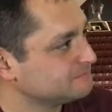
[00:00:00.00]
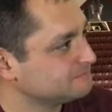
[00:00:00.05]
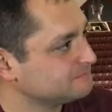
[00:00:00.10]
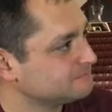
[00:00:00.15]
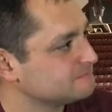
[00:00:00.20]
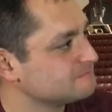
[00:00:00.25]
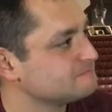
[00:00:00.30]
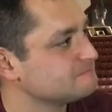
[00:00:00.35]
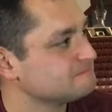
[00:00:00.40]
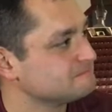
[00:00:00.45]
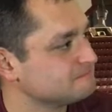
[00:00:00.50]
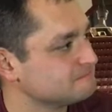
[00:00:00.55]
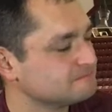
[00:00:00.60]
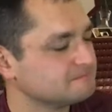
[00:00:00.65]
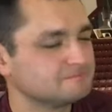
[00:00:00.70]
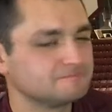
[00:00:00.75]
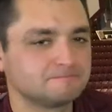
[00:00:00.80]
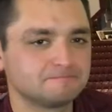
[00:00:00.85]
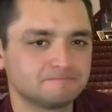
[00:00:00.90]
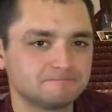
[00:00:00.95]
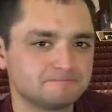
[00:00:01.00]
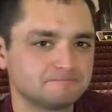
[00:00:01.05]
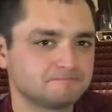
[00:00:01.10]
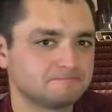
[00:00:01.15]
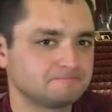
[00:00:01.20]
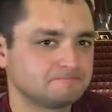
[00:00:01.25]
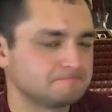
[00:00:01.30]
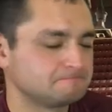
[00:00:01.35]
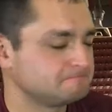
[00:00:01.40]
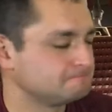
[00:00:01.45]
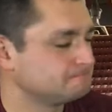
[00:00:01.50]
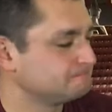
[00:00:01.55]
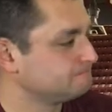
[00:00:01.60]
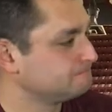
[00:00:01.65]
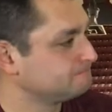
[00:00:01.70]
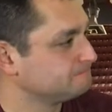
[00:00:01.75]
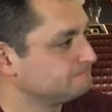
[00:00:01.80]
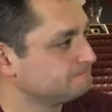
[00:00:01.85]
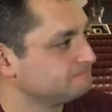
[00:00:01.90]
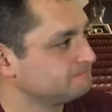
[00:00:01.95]

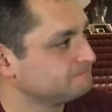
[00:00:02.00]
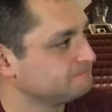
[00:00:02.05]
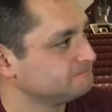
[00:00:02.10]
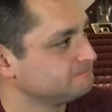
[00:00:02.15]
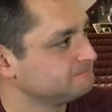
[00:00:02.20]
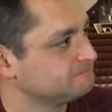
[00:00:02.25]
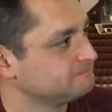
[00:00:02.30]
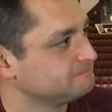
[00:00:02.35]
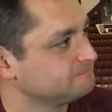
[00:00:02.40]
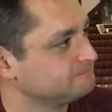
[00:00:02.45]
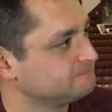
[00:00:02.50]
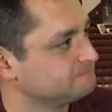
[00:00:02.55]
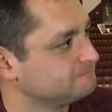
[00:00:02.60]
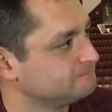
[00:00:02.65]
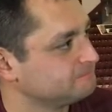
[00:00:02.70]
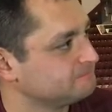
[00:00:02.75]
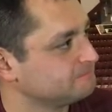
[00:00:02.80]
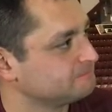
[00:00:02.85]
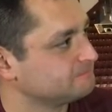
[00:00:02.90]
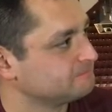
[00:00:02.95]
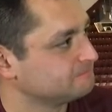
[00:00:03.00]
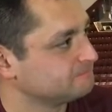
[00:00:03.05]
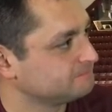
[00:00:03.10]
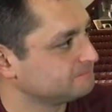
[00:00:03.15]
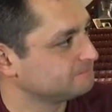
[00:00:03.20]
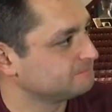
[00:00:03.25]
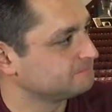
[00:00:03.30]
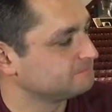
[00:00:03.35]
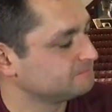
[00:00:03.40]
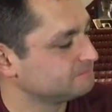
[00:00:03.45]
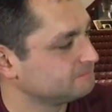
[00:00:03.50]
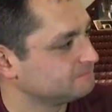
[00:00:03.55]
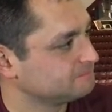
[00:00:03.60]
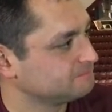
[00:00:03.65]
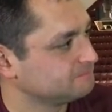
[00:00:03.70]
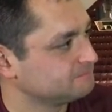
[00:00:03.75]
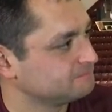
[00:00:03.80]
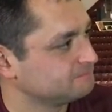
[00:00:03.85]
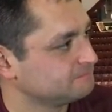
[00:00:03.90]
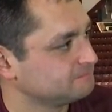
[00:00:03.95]

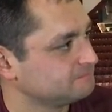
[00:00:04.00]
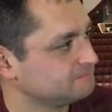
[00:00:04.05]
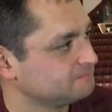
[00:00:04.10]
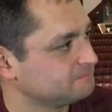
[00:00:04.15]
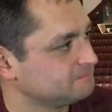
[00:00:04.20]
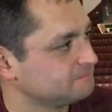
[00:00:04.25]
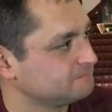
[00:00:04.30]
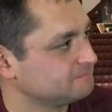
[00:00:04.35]
(not speaking)